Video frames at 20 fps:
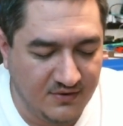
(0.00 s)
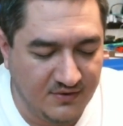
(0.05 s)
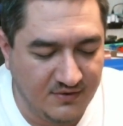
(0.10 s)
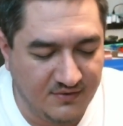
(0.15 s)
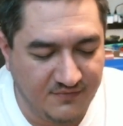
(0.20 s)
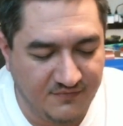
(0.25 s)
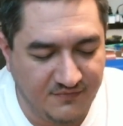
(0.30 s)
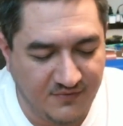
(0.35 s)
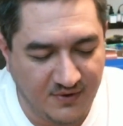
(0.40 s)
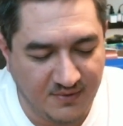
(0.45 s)

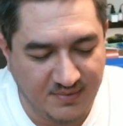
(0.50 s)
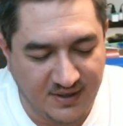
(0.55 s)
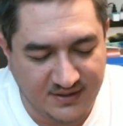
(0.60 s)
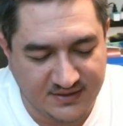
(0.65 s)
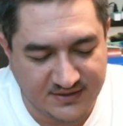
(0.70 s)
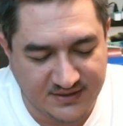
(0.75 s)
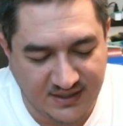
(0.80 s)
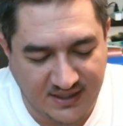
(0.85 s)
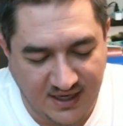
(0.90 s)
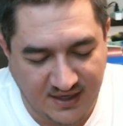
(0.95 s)

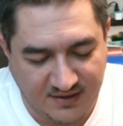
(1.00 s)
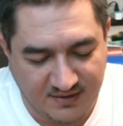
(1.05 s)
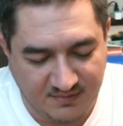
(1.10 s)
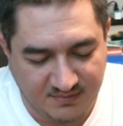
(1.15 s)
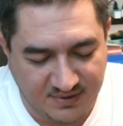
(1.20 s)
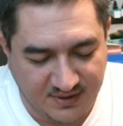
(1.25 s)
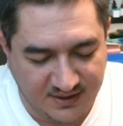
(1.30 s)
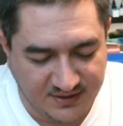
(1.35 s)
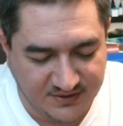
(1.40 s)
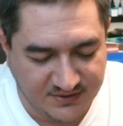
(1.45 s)
$4, I can't
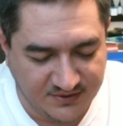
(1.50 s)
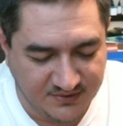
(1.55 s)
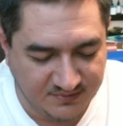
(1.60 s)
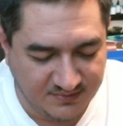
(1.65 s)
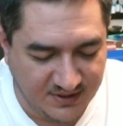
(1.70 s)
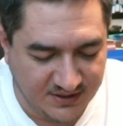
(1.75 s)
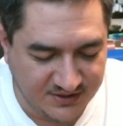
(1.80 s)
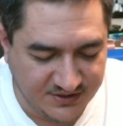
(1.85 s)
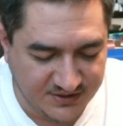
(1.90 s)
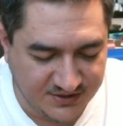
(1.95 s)
complain too
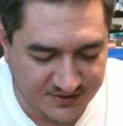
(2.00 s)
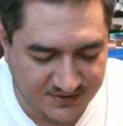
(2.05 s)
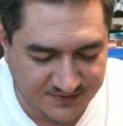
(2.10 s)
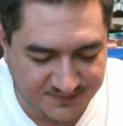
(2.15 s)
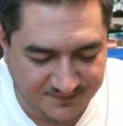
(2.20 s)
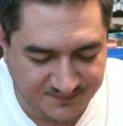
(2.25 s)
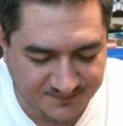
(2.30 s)
much.